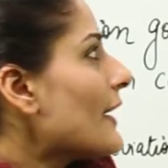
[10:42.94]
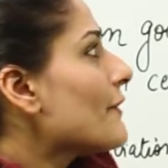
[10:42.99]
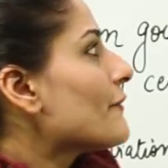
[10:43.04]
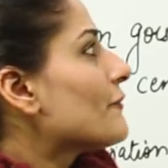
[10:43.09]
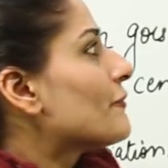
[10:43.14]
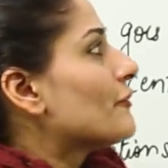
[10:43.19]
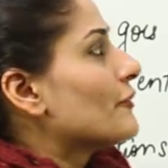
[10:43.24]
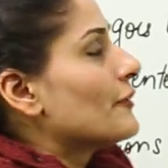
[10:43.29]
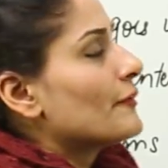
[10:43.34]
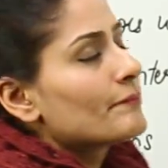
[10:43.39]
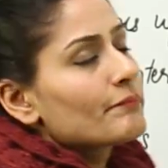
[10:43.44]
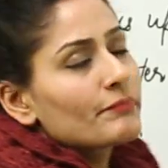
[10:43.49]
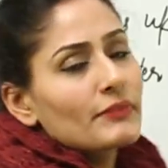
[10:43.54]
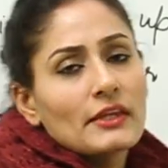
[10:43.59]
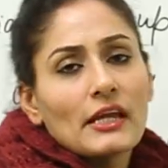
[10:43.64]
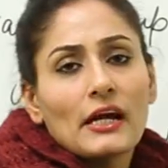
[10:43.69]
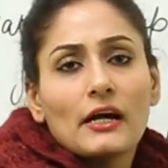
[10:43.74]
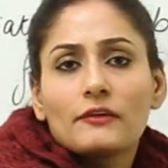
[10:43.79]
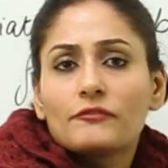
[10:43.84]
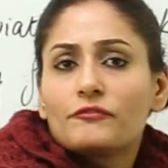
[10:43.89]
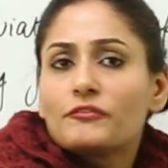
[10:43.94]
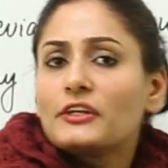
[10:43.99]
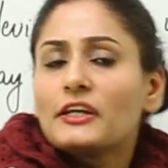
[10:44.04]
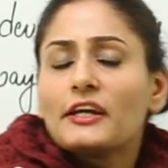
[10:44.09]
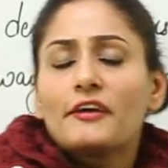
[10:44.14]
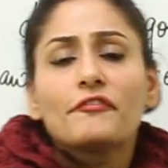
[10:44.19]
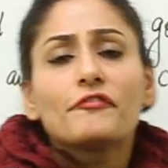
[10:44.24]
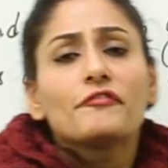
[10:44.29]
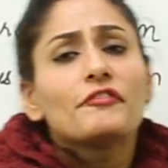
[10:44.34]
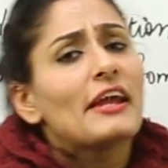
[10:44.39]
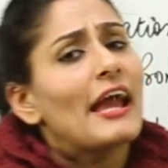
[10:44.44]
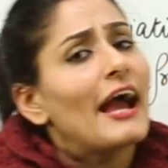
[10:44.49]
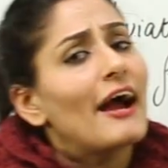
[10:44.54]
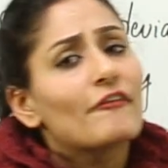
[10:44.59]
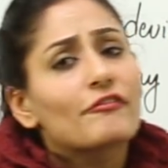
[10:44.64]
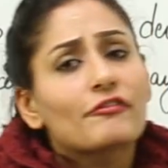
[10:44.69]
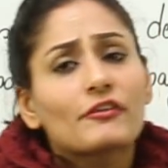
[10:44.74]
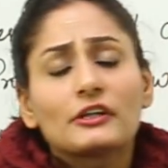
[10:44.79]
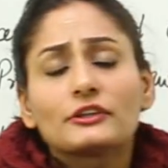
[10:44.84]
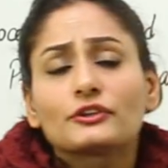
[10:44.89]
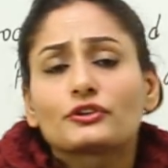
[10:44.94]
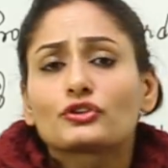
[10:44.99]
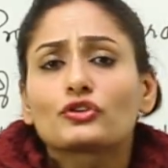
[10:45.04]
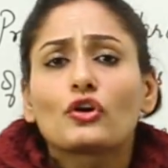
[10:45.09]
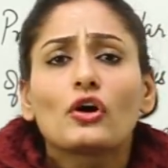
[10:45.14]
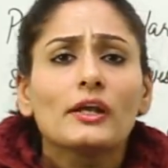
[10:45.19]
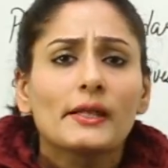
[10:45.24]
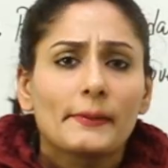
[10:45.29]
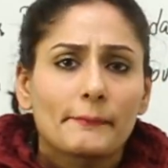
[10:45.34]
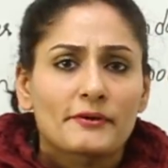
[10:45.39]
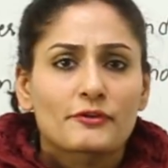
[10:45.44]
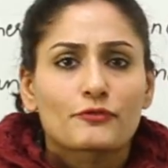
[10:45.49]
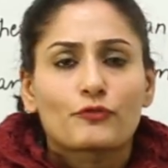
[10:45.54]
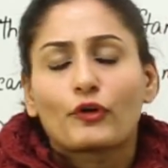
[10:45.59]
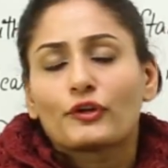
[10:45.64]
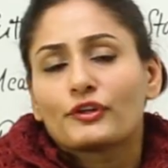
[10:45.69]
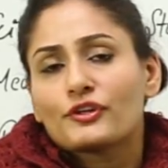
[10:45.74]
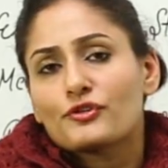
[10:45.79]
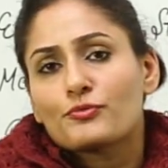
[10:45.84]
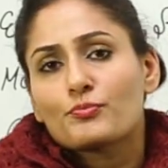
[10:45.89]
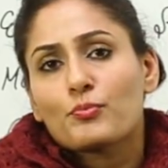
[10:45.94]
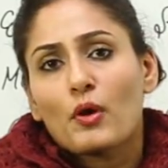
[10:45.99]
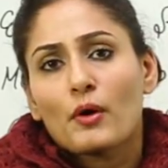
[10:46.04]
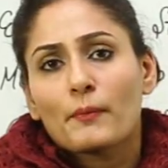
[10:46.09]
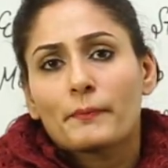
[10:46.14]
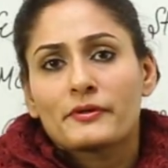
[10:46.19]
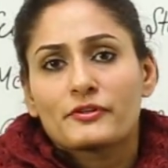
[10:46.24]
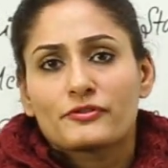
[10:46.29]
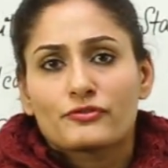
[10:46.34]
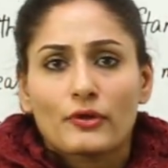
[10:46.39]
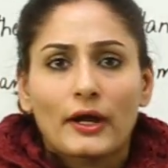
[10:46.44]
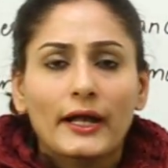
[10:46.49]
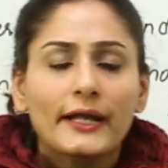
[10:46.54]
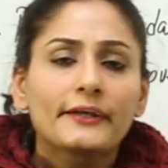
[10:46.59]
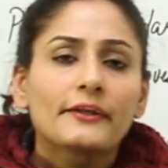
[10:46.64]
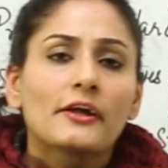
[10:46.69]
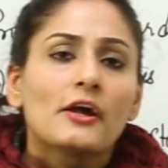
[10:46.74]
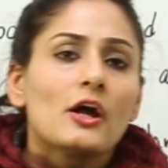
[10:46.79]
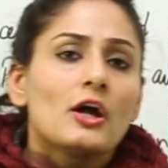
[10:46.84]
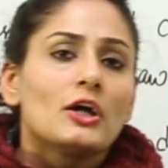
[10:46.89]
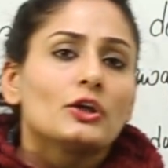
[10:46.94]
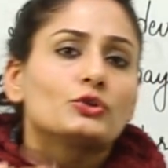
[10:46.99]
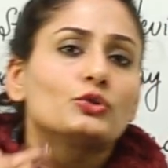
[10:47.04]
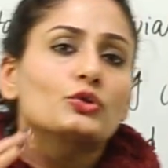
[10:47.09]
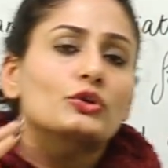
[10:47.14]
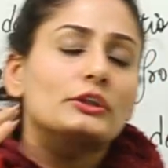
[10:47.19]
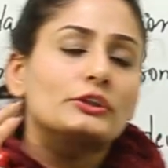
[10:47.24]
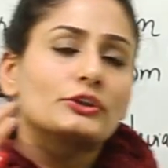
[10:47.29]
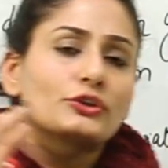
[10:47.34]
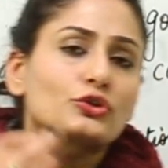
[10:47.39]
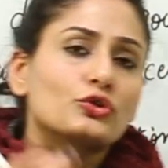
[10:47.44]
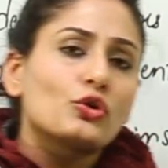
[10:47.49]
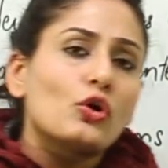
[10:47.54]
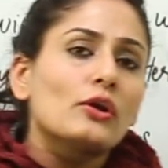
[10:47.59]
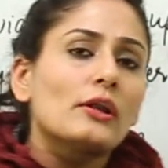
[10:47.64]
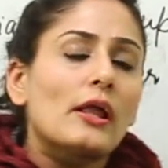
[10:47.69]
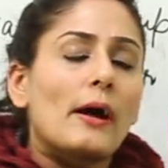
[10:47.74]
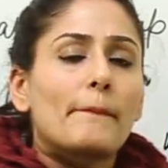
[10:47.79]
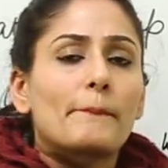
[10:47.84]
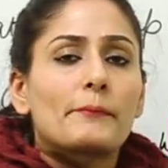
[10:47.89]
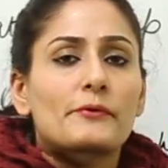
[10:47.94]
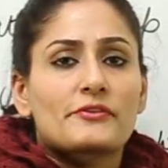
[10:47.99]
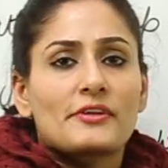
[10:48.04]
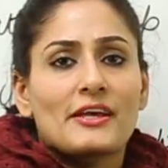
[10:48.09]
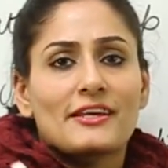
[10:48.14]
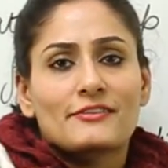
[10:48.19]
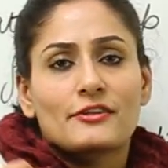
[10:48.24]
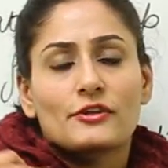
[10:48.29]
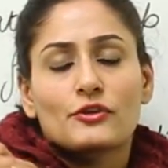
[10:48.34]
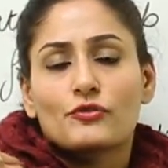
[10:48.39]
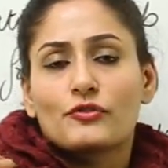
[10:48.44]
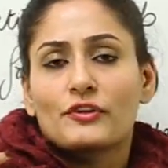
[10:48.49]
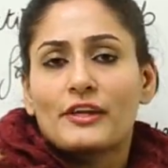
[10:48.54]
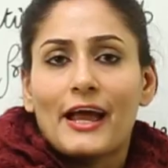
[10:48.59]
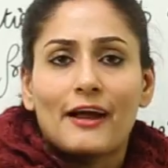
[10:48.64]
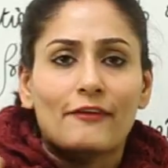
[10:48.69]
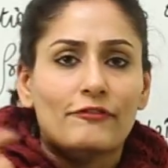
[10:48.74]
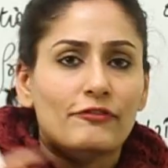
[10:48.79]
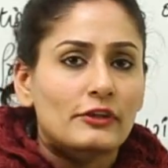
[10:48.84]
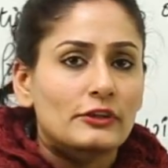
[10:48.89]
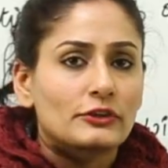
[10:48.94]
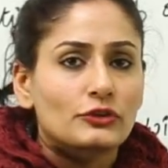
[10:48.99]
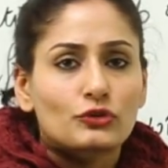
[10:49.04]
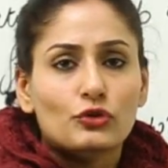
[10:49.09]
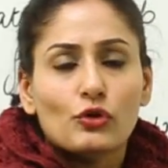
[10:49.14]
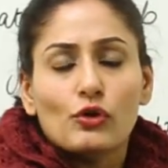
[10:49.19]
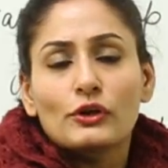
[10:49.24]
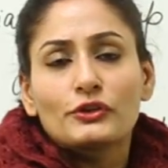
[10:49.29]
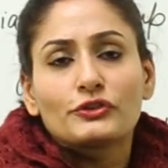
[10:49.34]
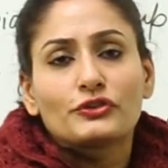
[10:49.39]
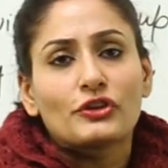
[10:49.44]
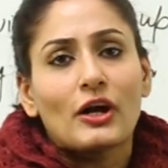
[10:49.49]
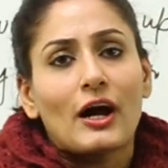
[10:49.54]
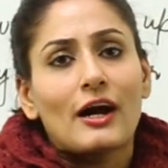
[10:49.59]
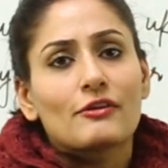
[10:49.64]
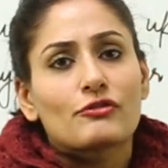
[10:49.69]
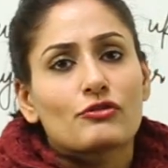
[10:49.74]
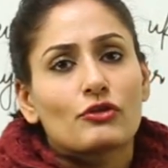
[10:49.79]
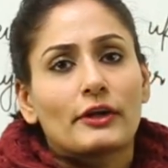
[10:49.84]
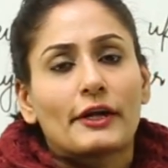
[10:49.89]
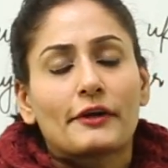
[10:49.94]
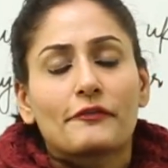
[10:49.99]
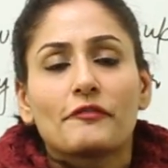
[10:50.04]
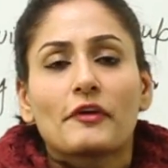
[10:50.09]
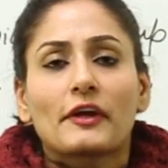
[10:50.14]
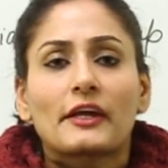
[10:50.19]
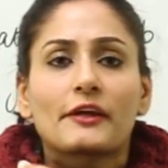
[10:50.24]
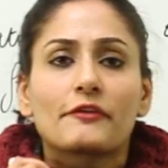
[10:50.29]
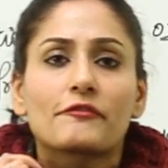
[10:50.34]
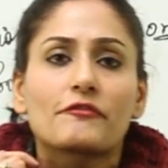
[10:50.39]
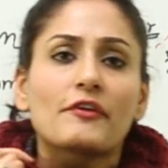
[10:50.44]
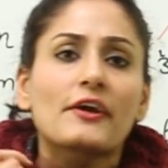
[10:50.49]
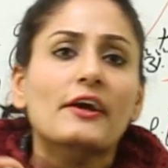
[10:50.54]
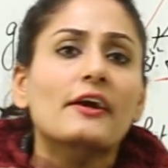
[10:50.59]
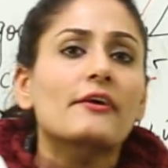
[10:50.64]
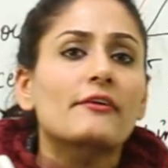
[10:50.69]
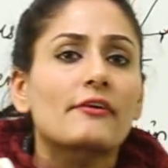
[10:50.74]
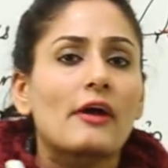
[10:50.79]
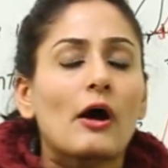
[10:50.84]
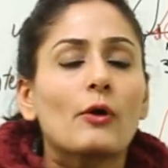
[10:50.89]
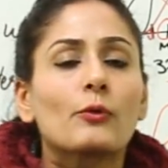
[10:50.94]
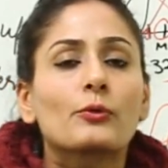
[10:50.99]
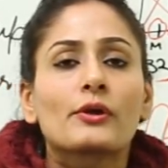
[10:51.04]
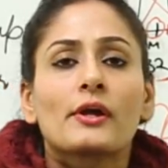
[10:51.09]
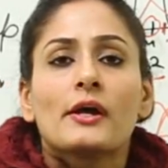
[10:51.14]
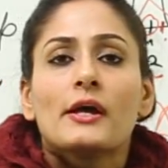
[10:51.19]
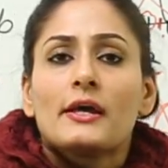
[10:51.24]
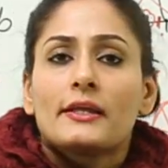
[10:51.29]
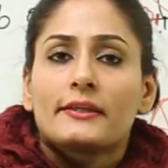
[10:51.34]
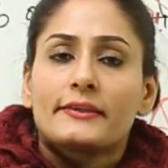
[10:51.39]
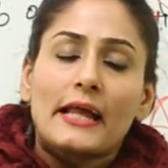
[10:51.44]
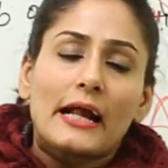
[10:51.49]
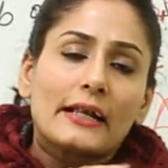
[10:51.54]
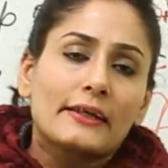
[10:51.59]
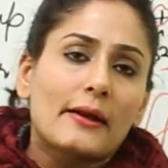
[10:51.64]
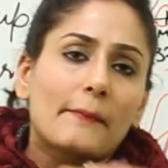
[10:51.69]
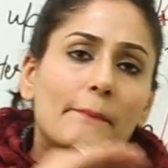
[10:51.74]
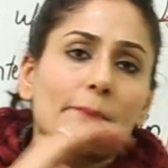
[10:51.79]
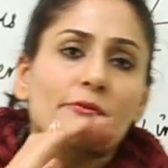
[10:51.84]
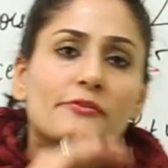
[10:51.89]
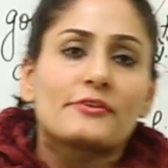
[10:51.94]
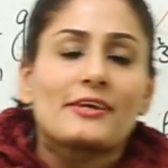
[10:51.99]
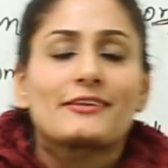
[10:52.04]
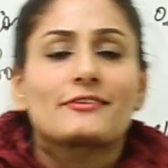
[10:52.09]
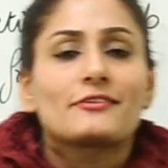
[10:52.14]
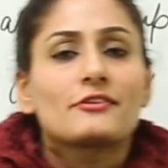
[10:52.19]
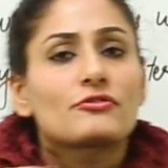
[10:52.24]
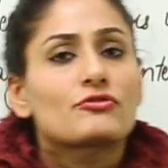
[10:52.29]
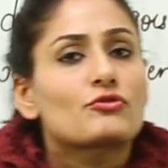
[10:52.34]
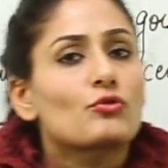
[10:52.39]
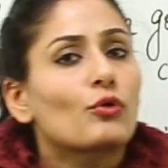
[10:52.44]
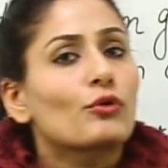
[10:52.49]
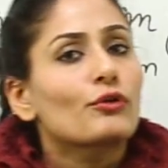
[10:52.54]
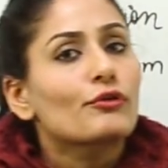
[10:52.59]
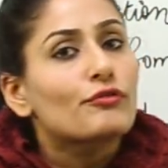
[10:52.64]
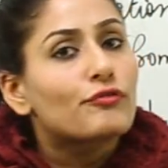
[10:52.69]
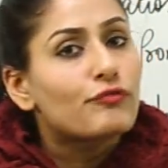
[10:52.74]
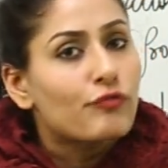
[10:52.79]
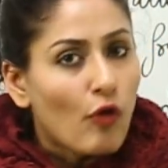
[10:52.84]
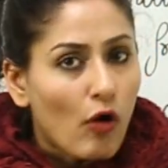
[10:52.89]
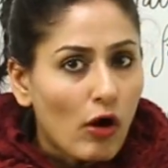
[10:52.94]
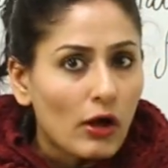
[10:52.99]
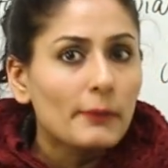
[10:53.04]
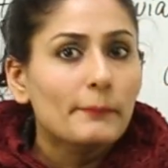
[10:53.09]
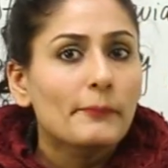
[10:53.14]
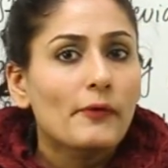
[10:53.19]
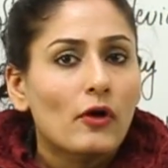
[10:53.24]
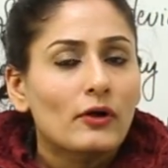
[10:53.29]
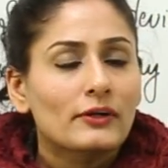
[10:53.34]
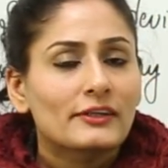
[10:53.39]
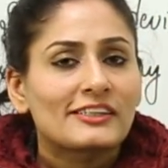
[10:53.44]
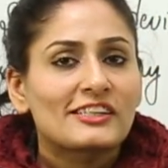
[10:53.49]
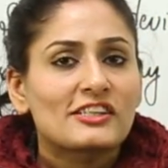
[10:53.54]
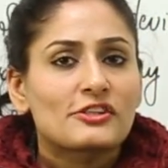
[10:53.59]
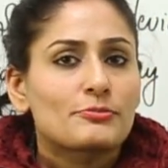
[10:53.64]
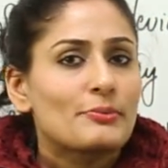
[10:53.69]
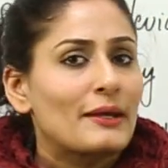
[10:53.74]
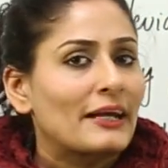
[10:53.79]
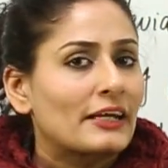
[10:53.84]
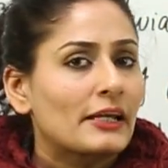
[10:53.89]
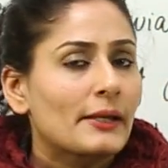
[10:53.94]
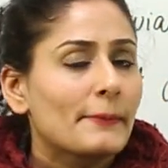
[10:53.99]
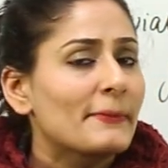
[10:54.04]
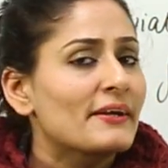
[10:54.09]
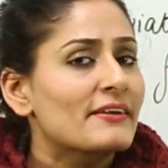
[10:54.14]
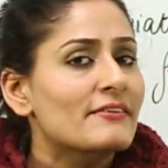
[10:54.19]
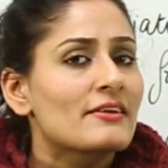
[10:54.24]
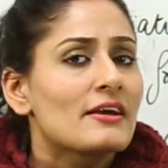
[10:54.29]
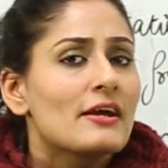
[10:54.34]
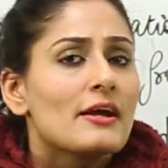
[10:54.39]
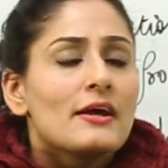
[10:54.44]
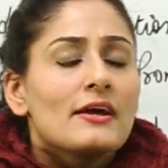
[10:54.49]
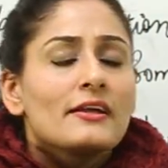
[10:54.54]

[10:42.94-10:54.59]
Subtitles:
if we have control limits for this purpose, right, to control our processes, we have control charts so that we can figure out that our processes don't fall beyond these spec limits,